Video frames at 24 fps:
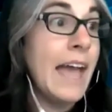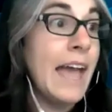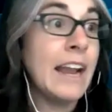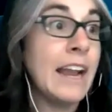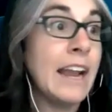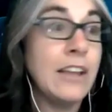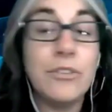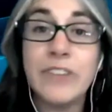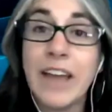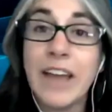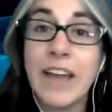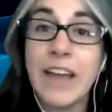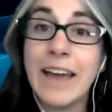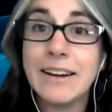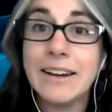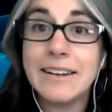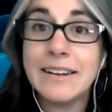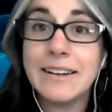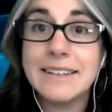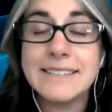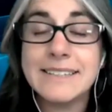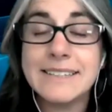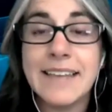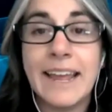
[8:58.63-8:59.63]
and I use
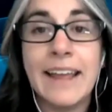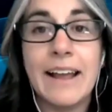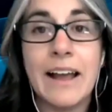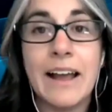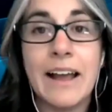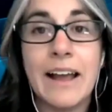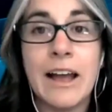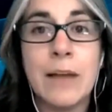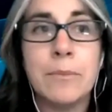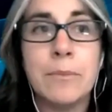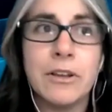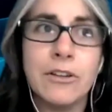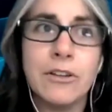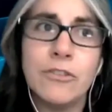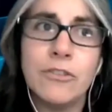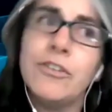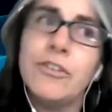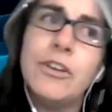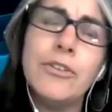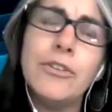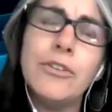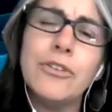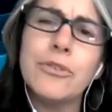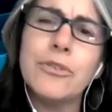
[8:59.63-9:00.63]
data to say, I'm
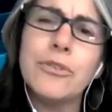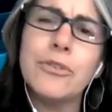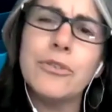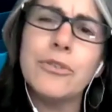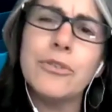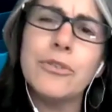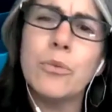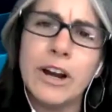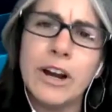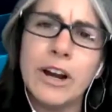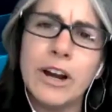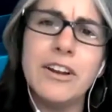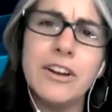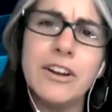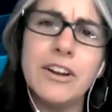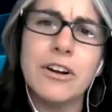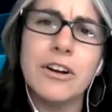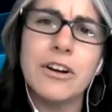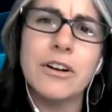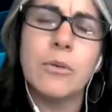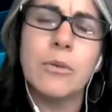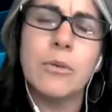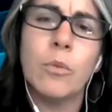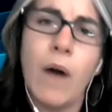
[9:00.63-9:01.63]
confused
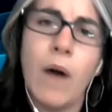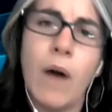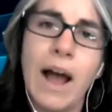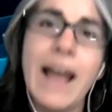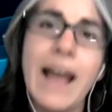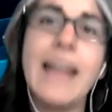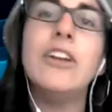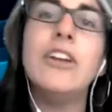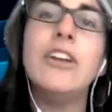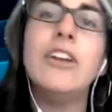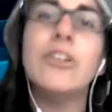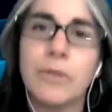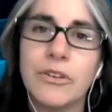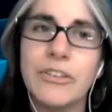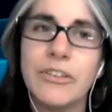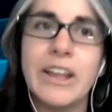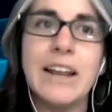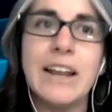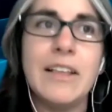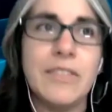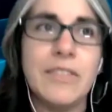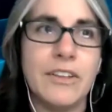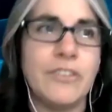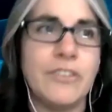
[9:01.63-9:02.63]
why you're
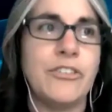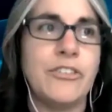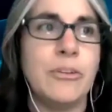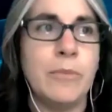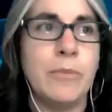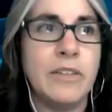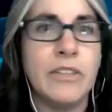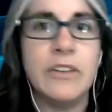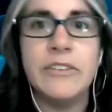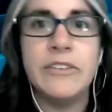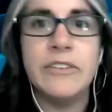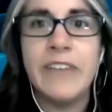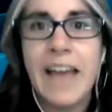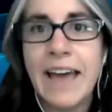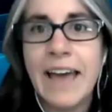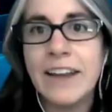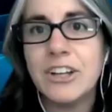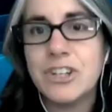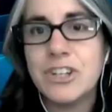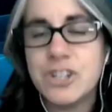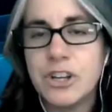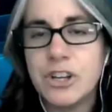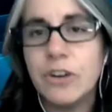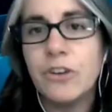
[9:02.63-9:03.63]
presenting this to me. The
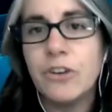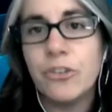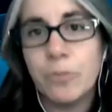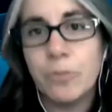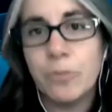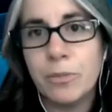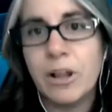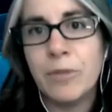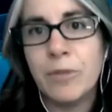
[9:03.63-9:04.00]
data shows blah,